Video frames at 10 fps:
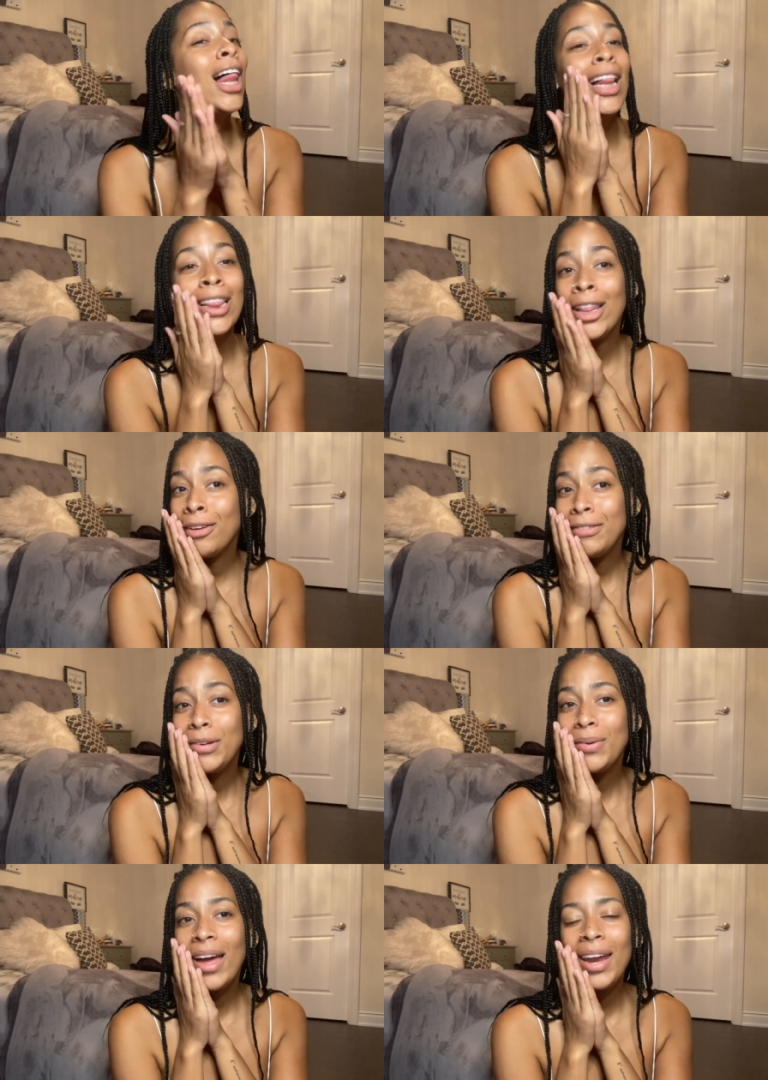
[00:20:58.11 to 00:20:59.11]
I love
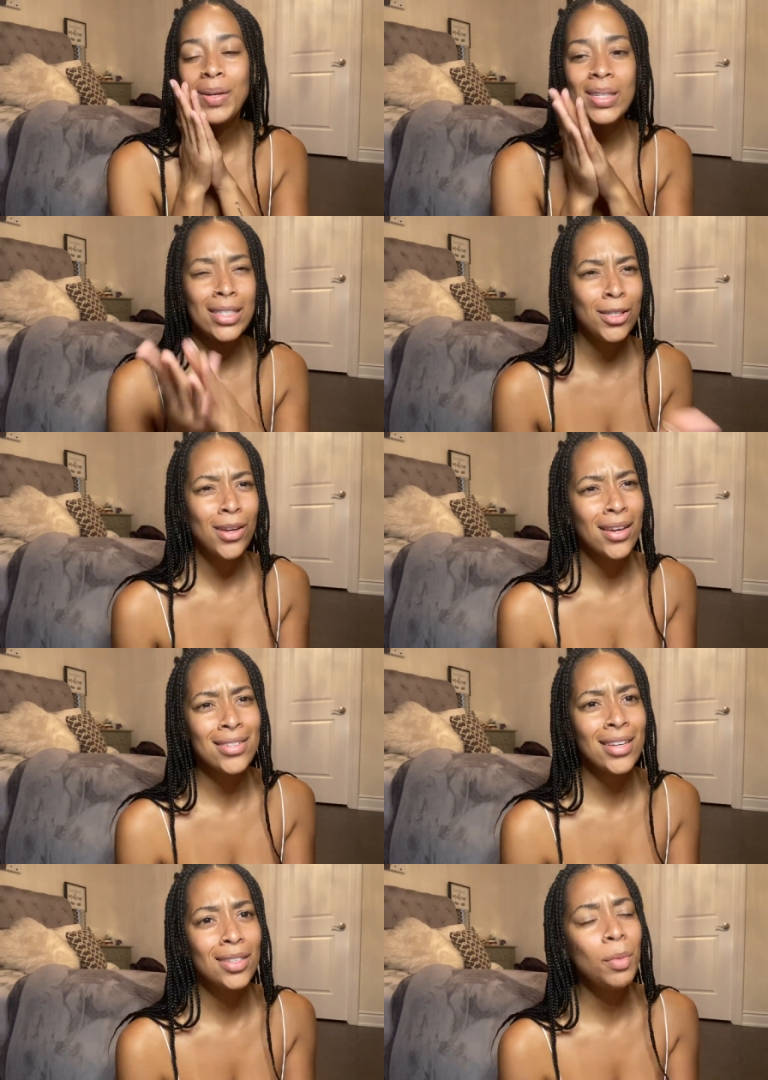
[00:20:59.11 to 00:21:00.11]
you and I will see you guys
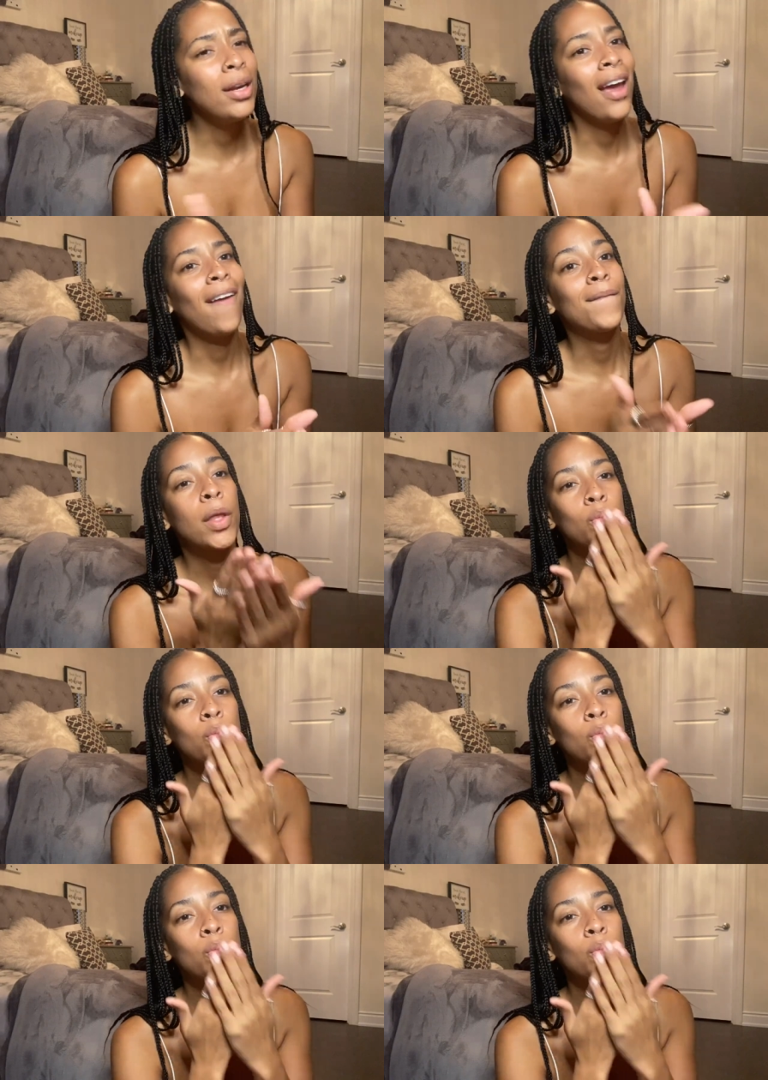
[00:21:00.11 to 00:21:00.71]
next Monday.